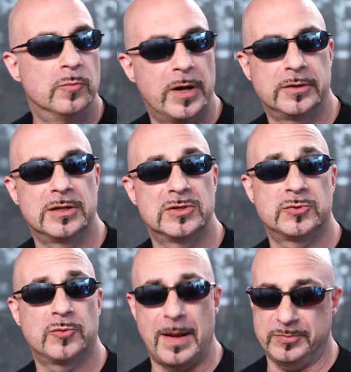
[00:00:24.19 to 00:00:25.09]
Red Hood gets
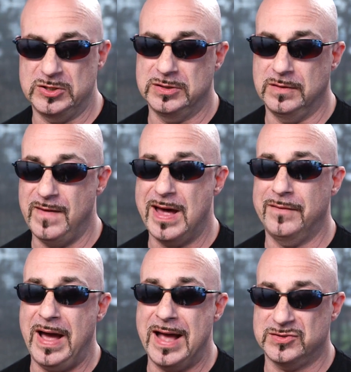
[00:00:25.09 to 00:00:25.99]
dropped into the vat
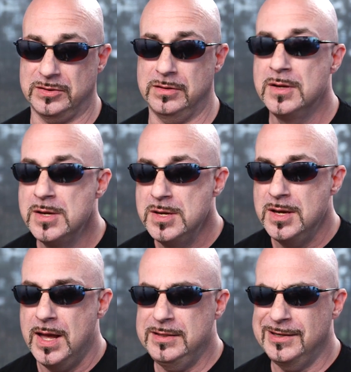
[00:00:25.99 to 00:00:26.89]
of acid.
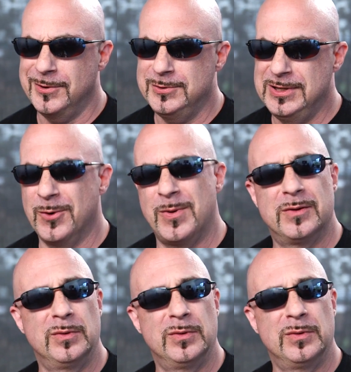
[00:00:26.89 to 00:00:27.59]
And you don't want to